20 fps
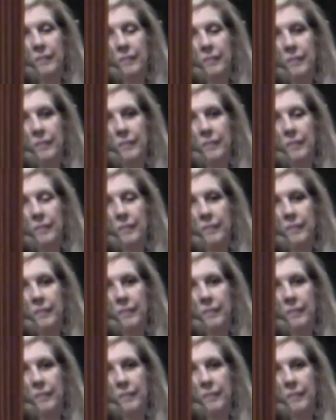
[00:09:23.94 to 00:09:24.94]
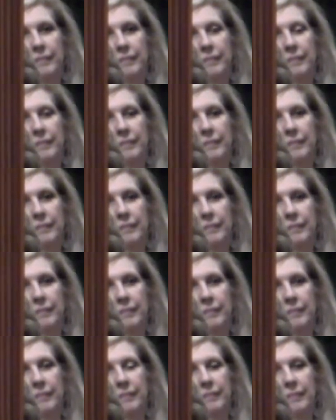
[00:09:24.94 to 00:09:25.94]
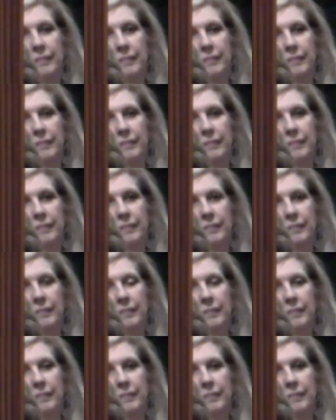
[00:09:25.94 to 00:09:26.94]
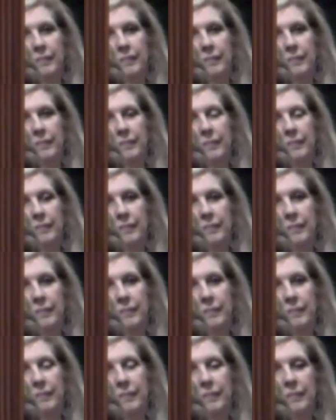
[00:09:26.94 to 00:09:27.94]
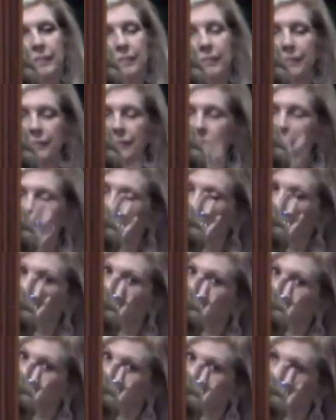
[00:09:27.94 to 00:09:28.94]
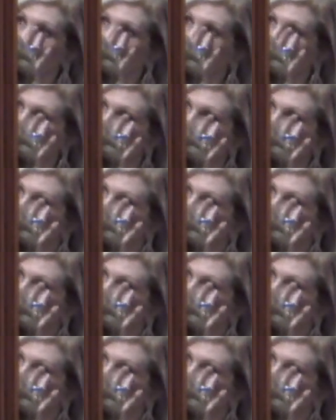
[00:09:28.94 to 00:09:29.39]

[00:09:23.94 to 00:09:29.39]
[no speech]